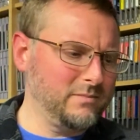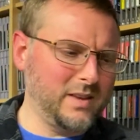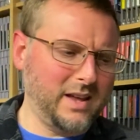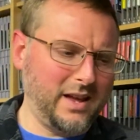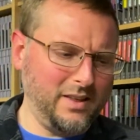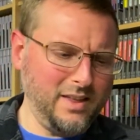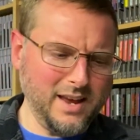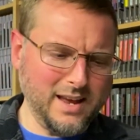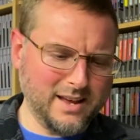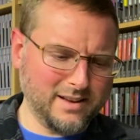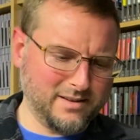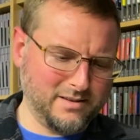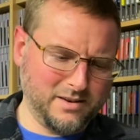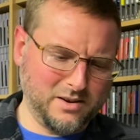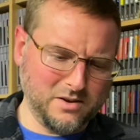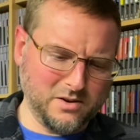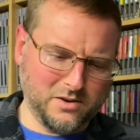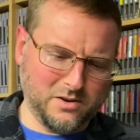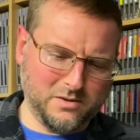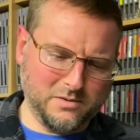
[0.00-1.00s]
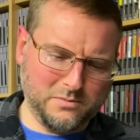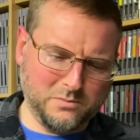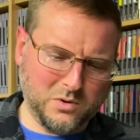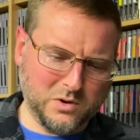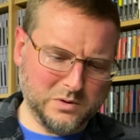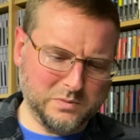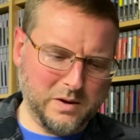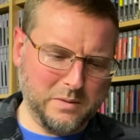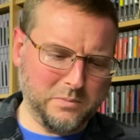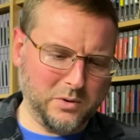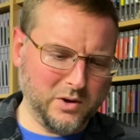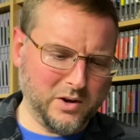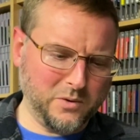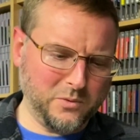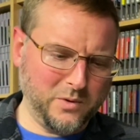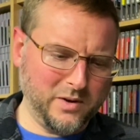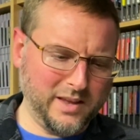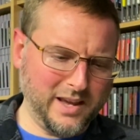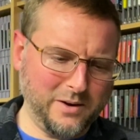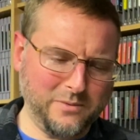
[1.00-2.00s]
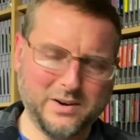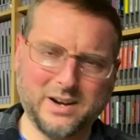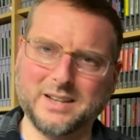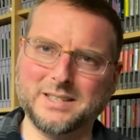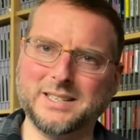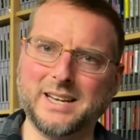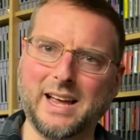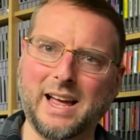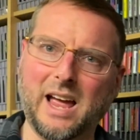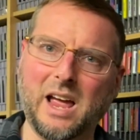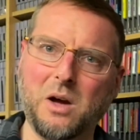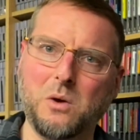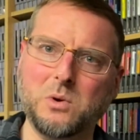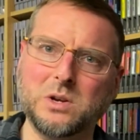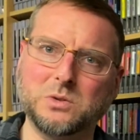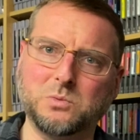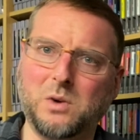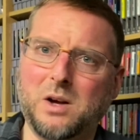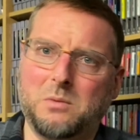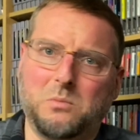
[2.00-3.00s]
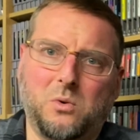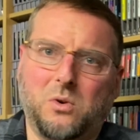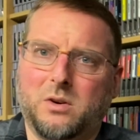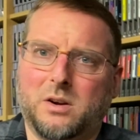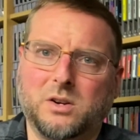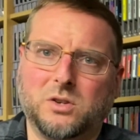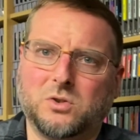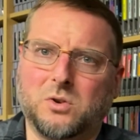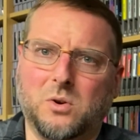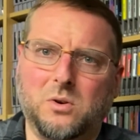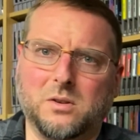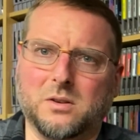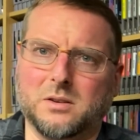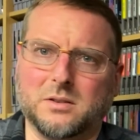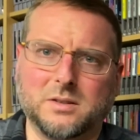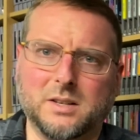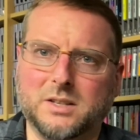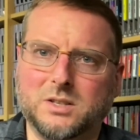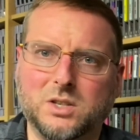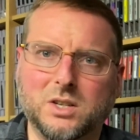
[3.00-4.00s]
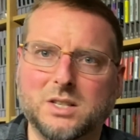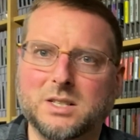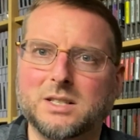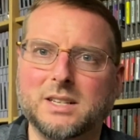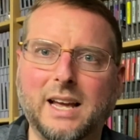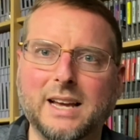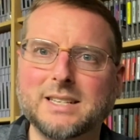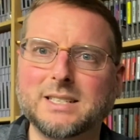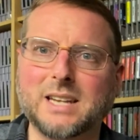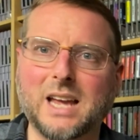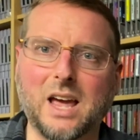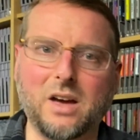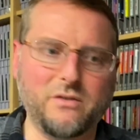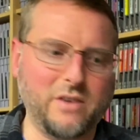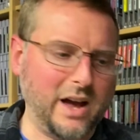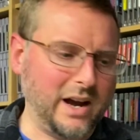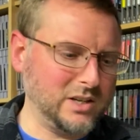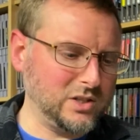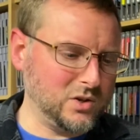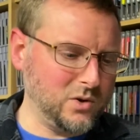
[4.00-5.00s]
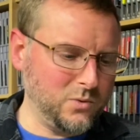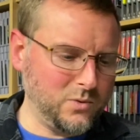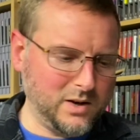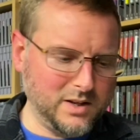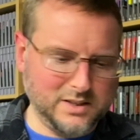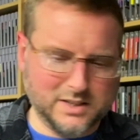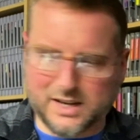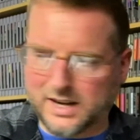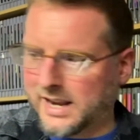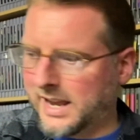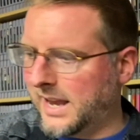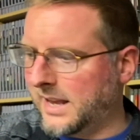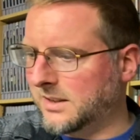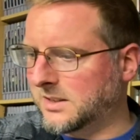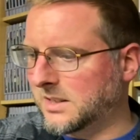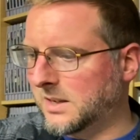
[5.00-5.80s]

I think, you know, most people can relate when I say I always want more controllers. It's just nice to have extra ones on hand.